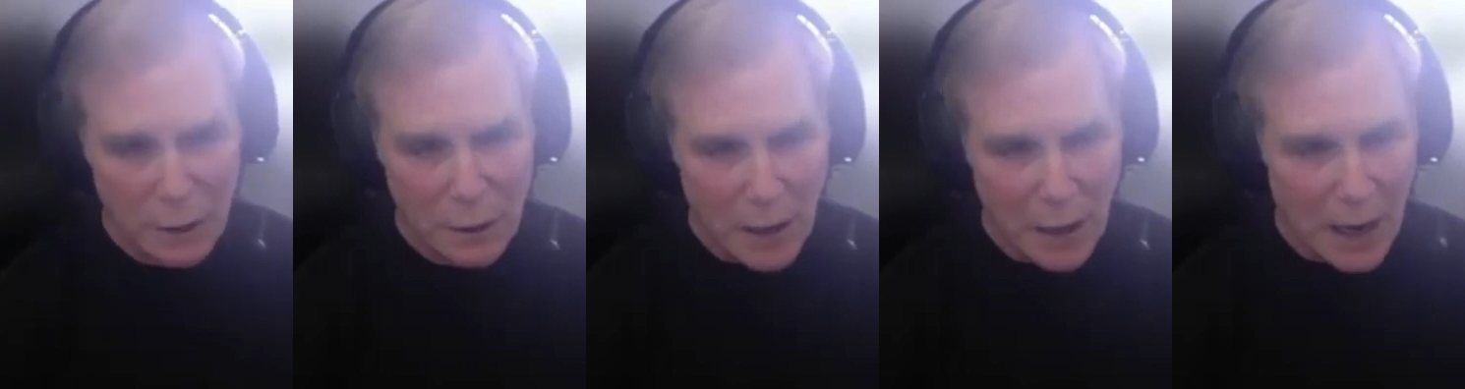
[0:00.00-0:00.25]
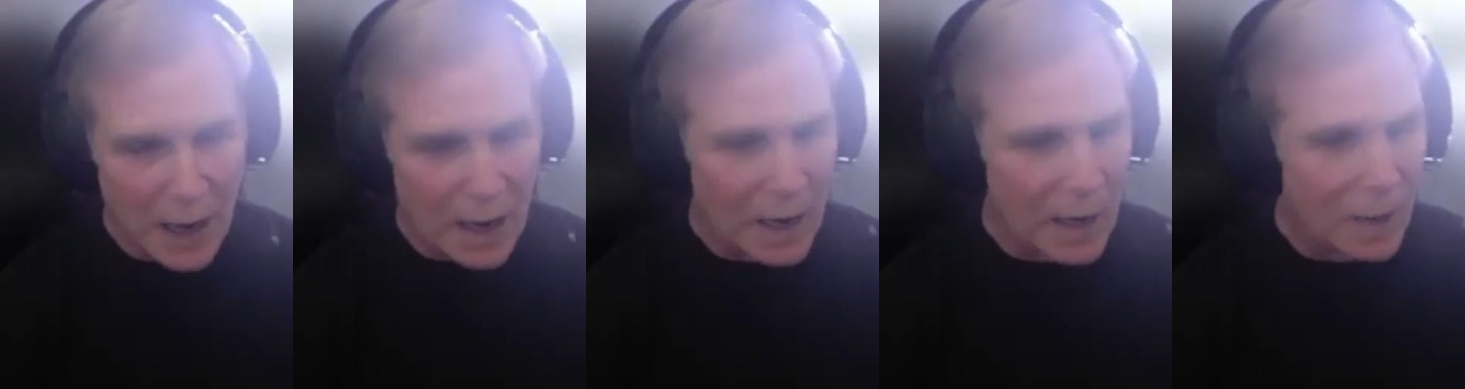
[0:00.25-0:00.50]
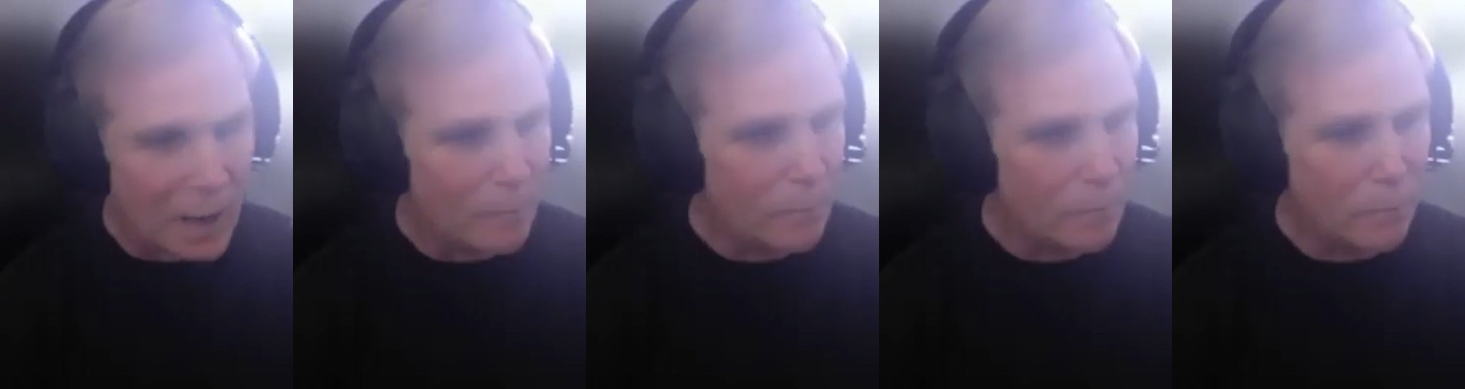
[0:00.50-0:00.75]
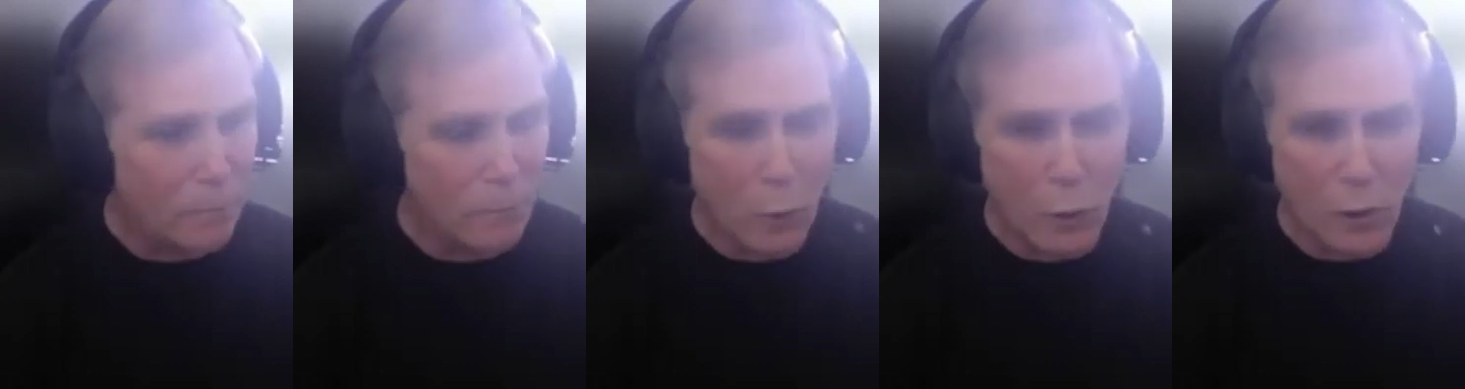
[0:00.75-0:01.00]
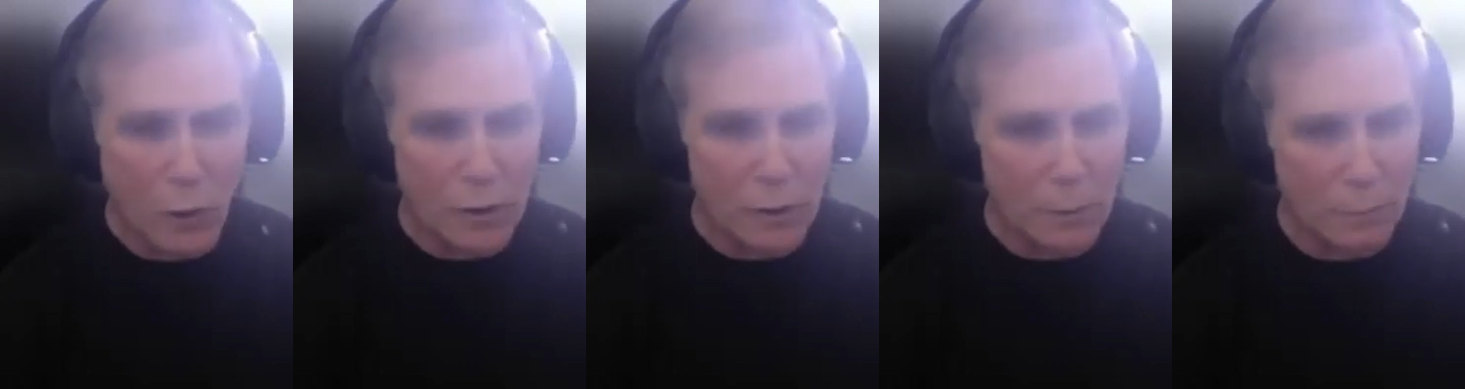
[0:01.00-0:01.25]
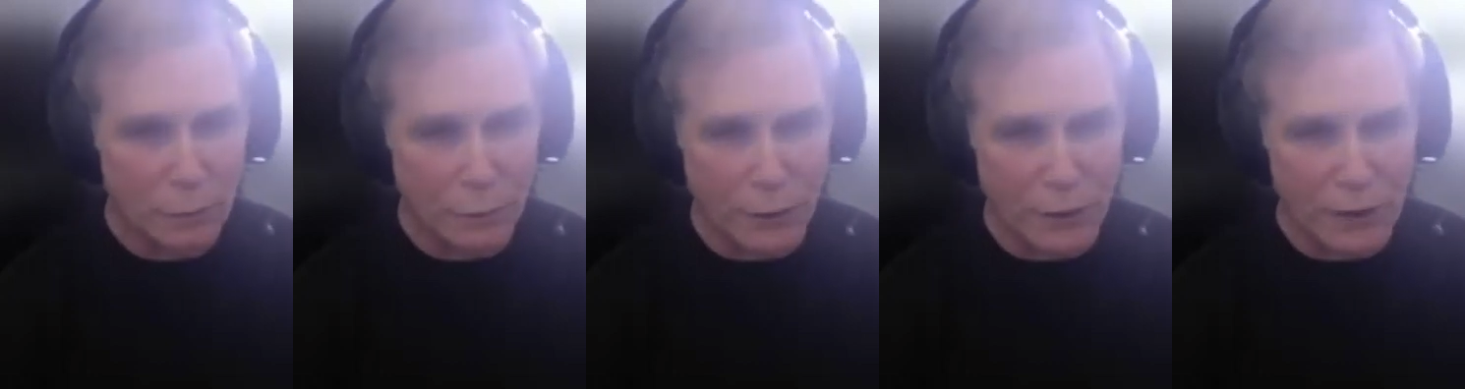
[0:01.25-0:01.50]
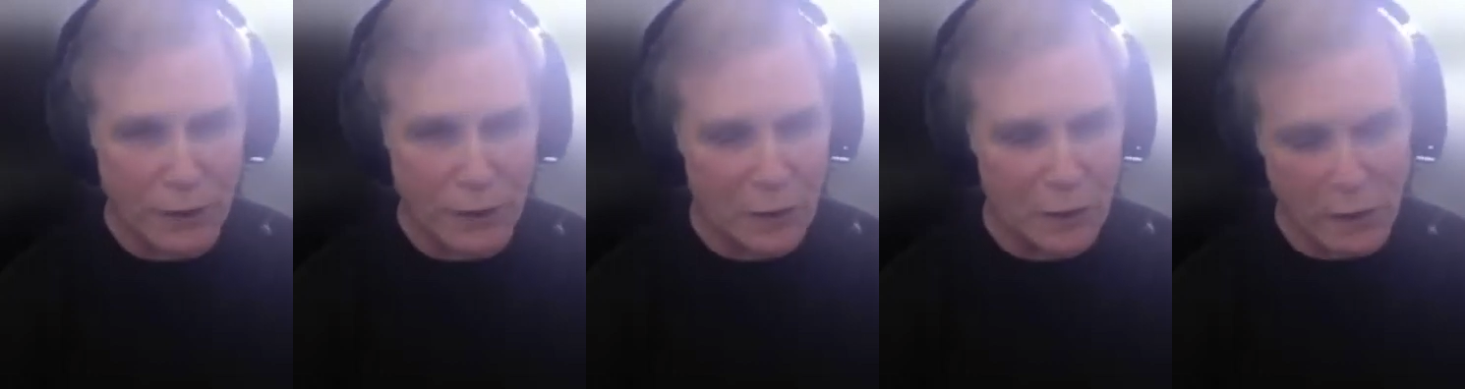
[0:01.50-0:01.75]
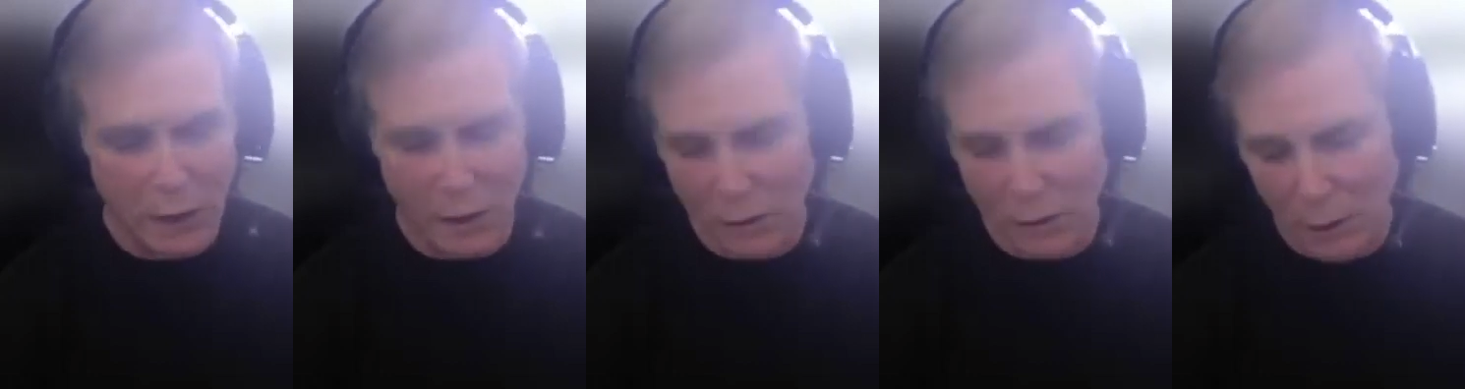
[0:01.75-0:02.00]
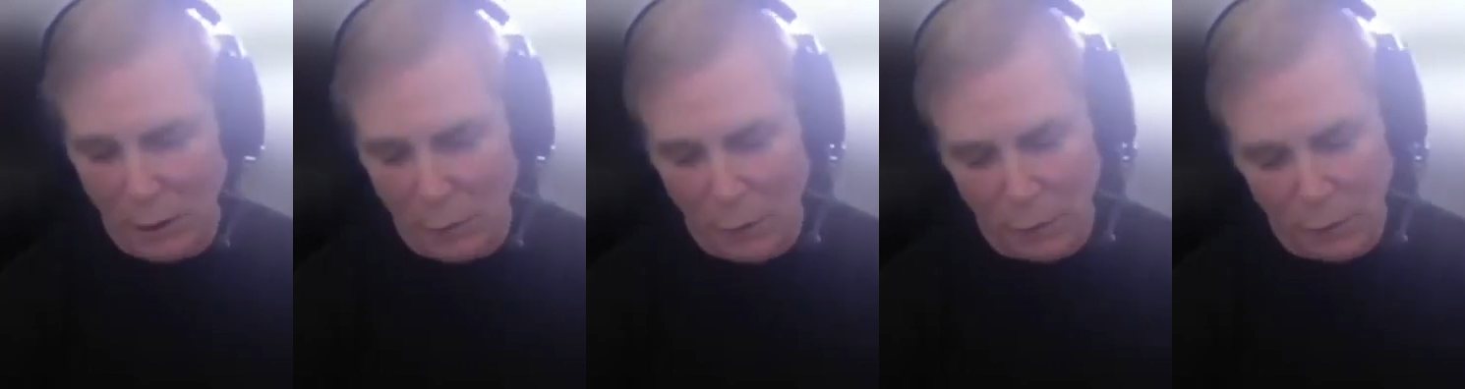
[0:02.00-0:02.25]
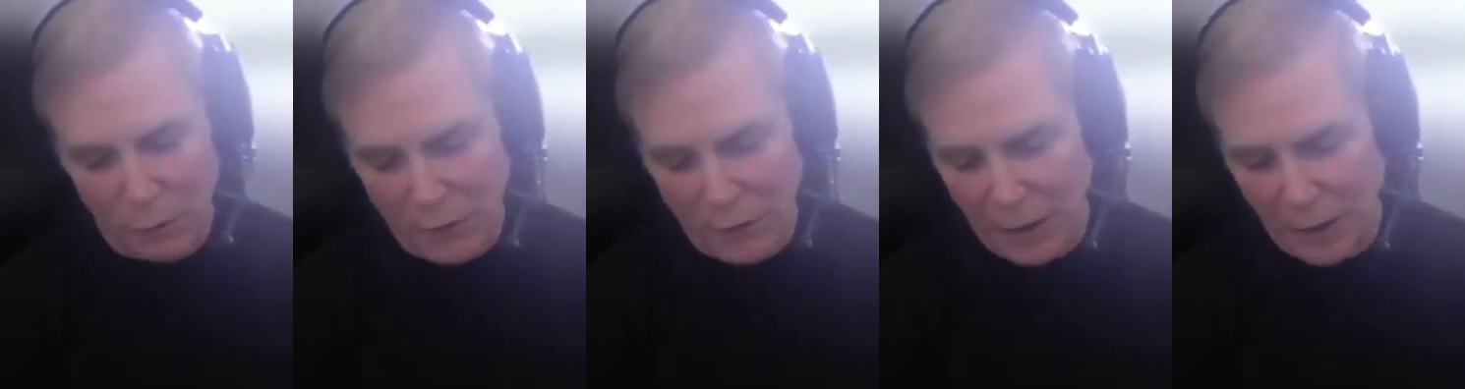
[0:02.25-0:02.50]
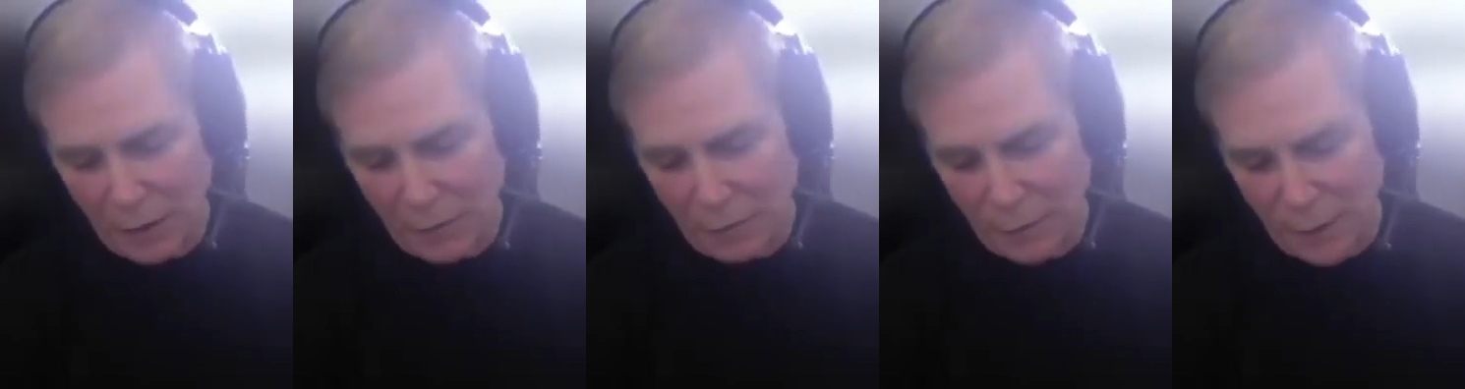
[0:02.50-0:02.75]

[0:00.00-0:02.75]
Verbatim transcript: and i'm more than pleased like they won't take